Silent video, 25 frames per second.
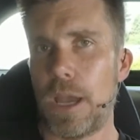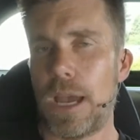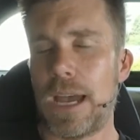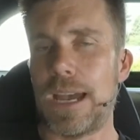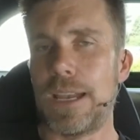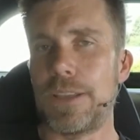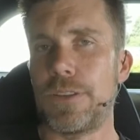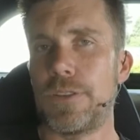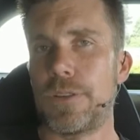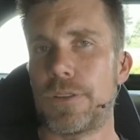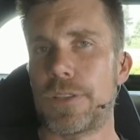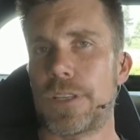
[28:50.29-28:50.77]
uh,
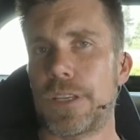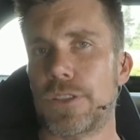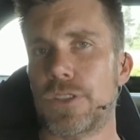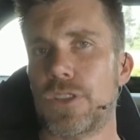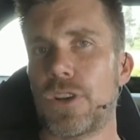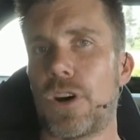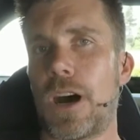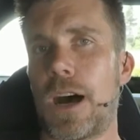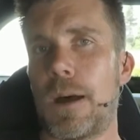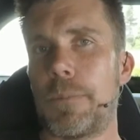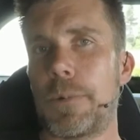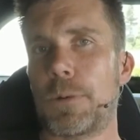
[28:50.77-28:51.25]
using
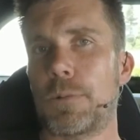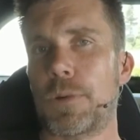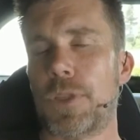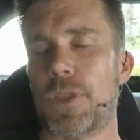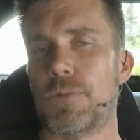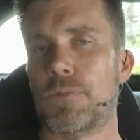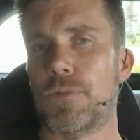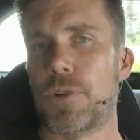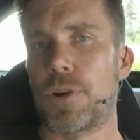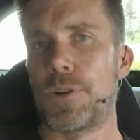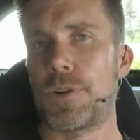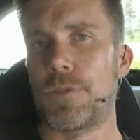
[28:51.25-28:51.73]
timing with the
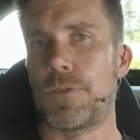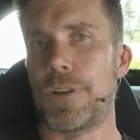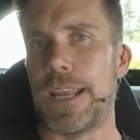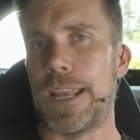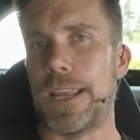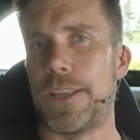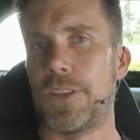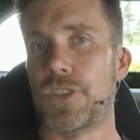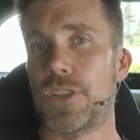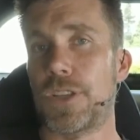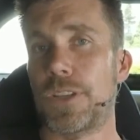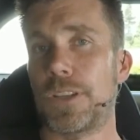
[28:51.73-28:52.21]
rotary
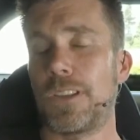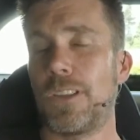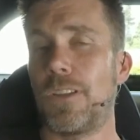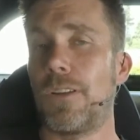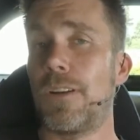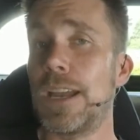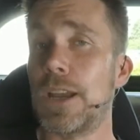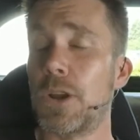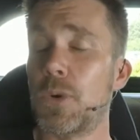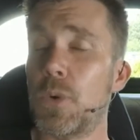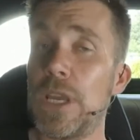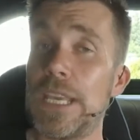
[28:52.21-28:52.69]
engine
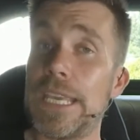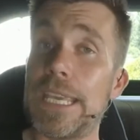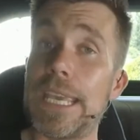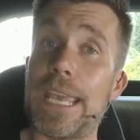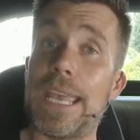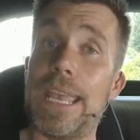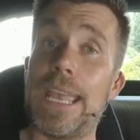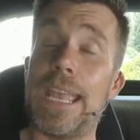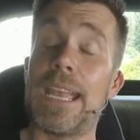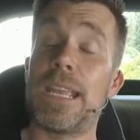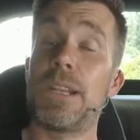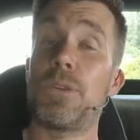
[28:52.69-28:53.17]
like we
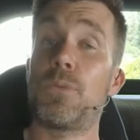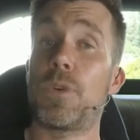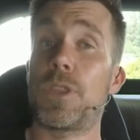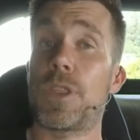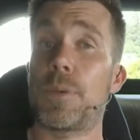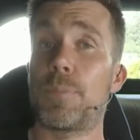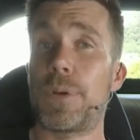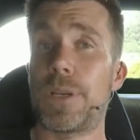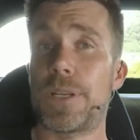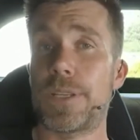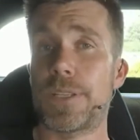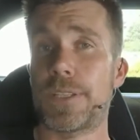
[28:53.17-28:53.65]
can with the
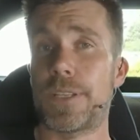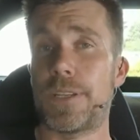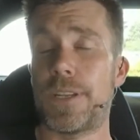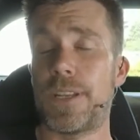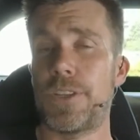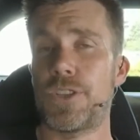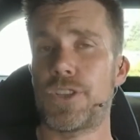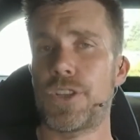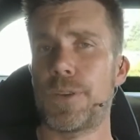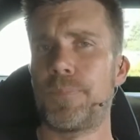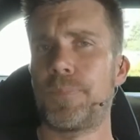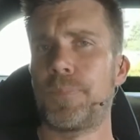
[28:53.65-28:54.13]
piston
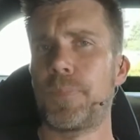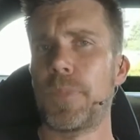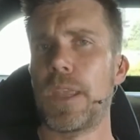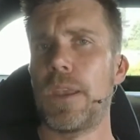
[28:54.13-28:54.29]
engine.